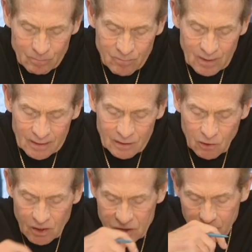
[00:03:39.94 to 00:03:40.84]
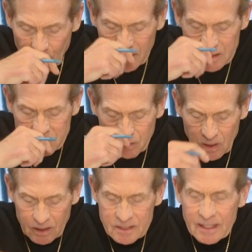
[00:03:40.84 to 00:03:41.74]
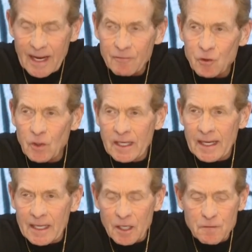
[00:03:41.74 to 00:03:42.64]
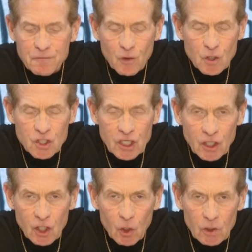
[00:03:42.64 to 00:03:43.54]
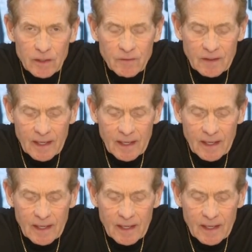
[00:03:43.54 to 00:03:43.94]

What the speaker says: and he lost to Brady's Bucks after he had it first and goal at the